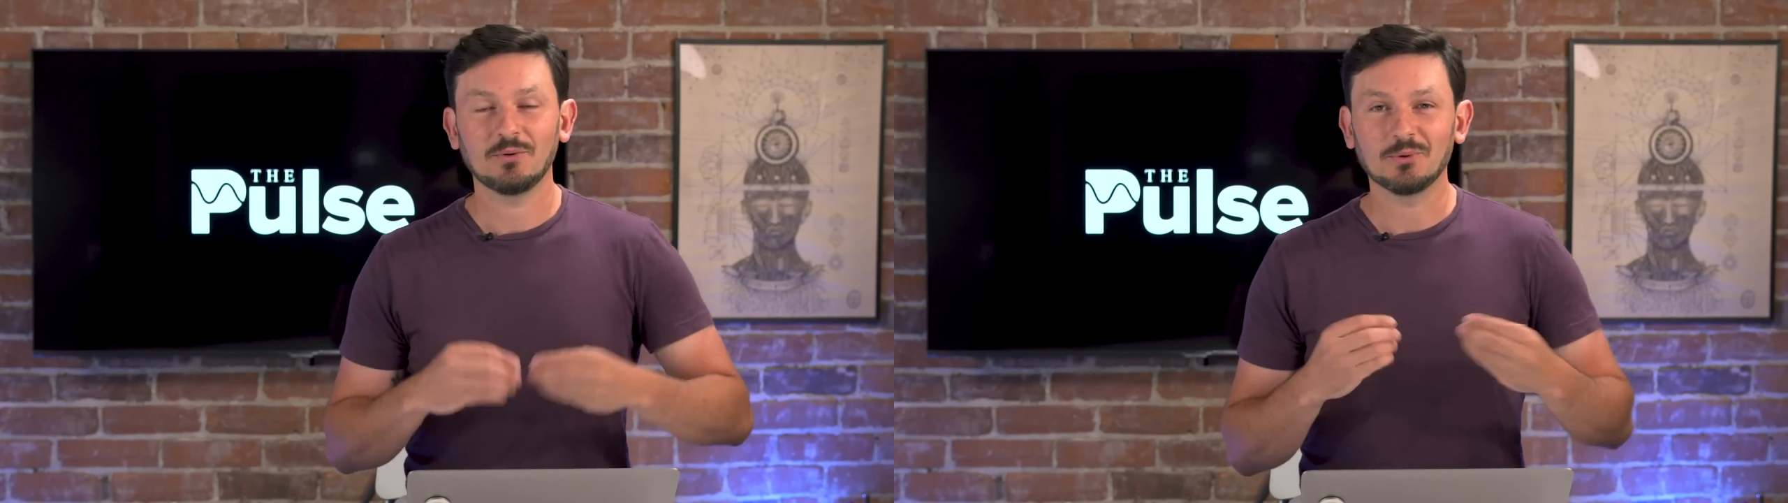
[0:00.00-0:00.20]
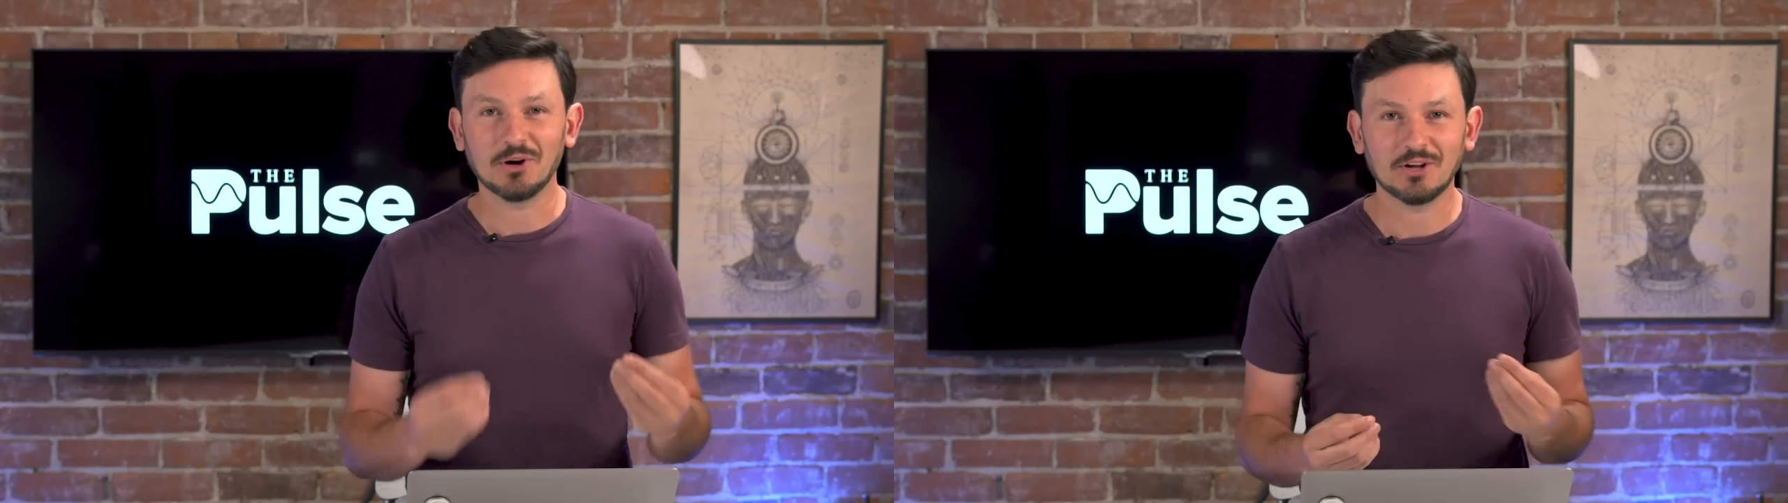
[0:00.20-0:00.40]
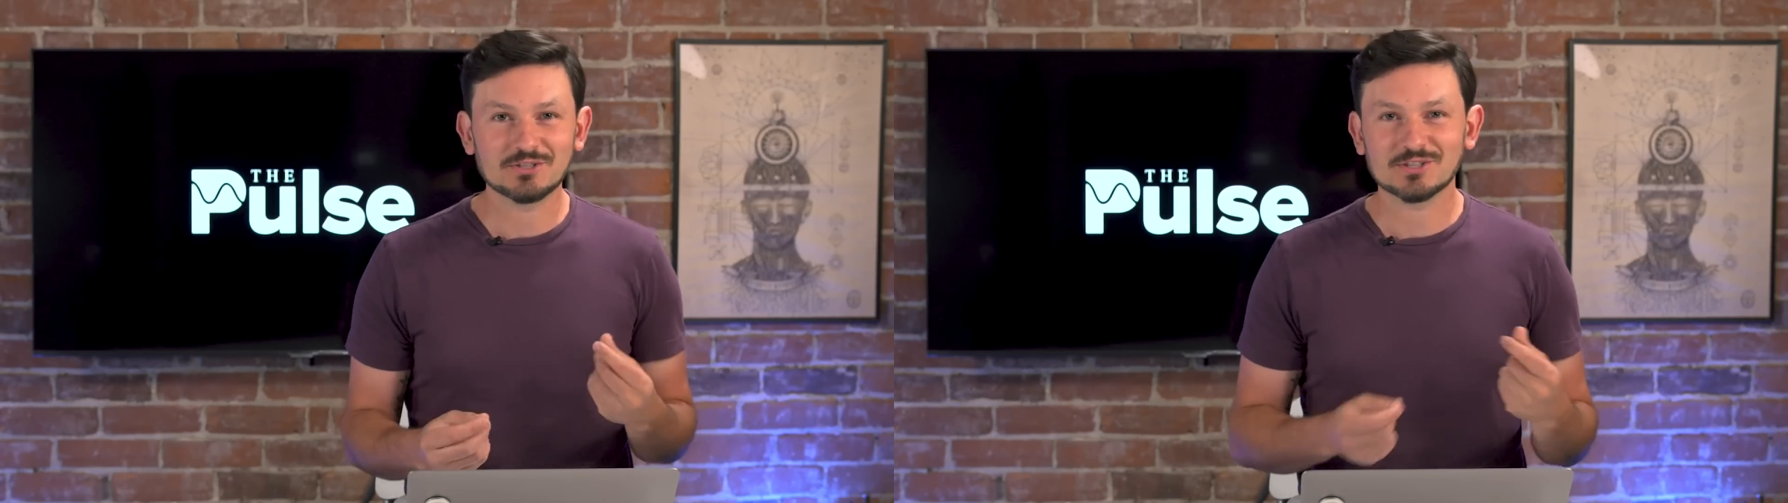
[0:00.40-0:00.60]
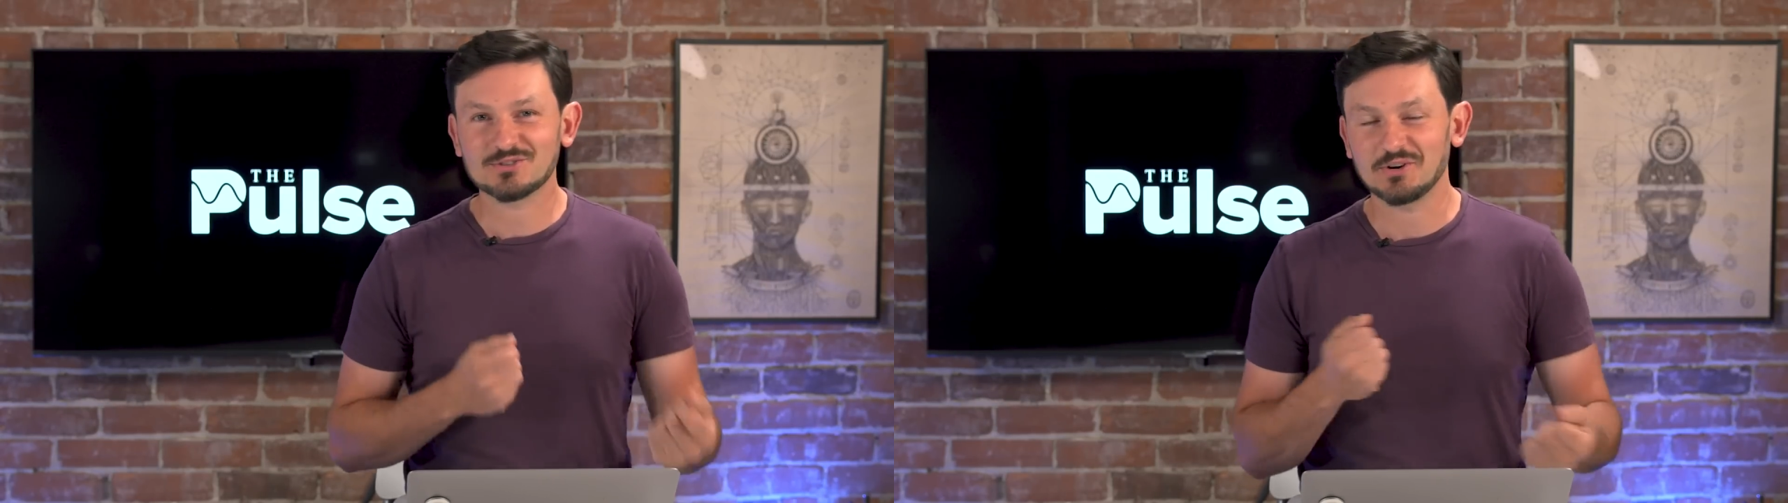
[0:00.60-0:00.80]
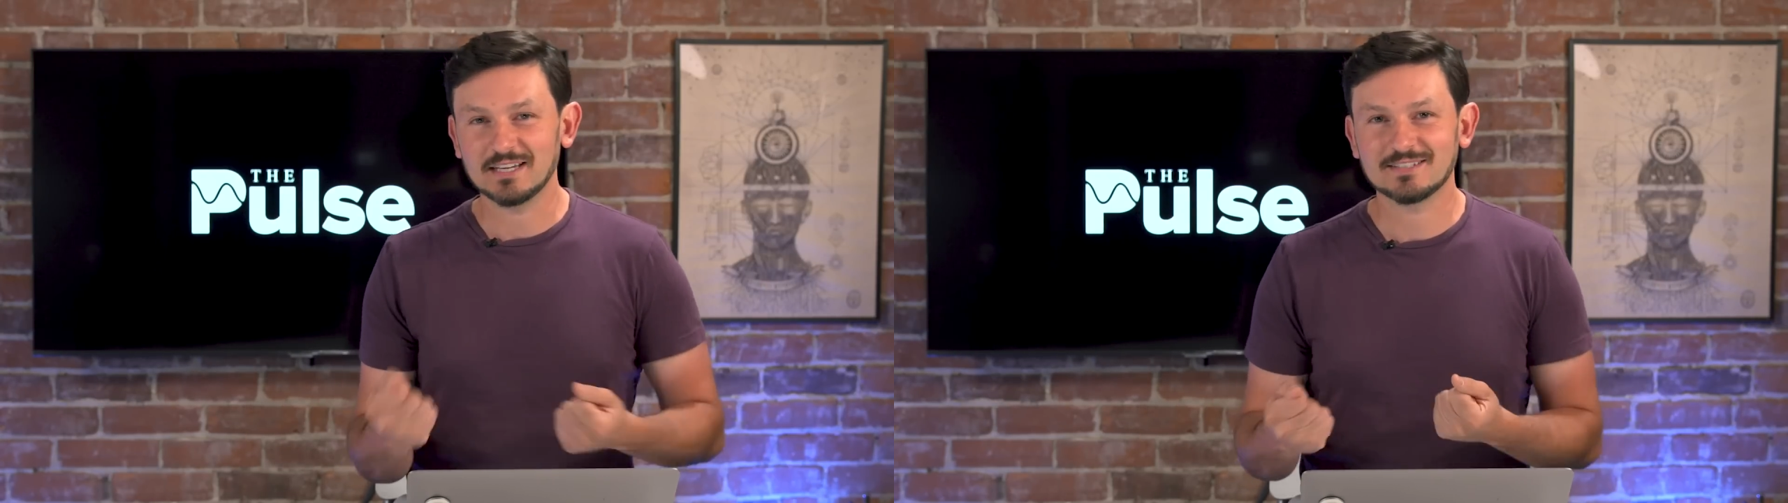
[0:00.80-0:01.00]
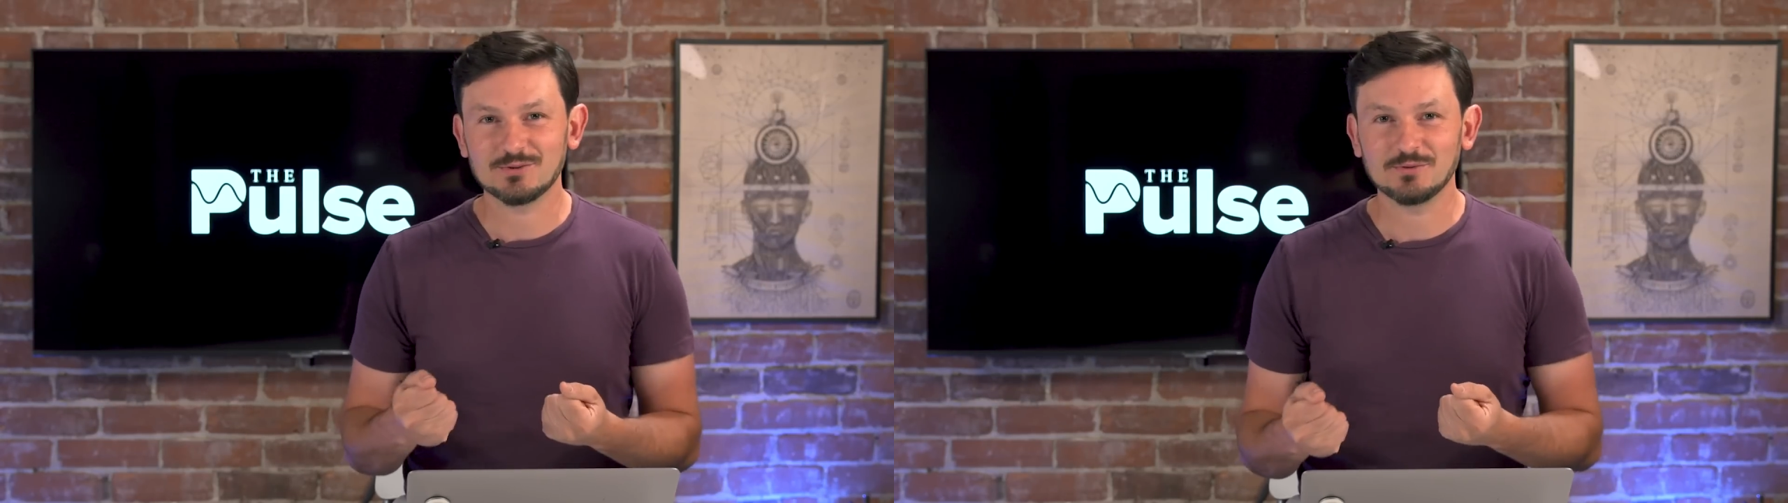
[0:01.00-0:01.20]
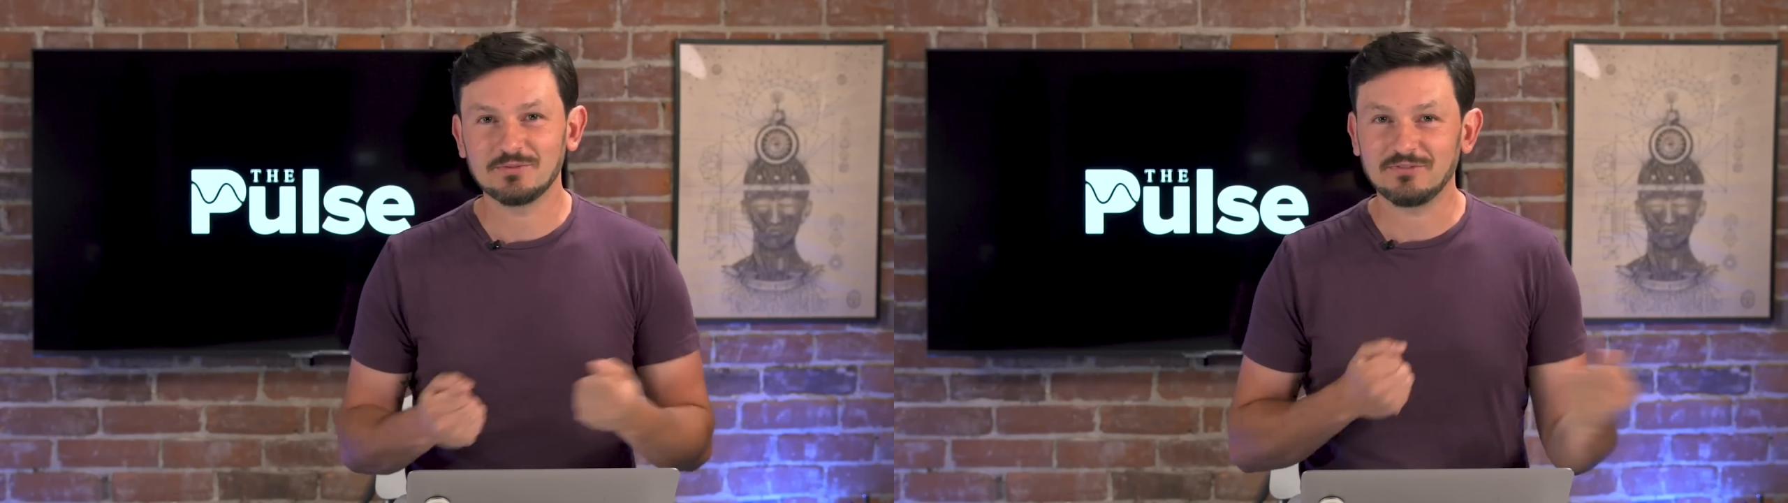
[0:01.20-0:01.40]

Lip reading: we're all just trying to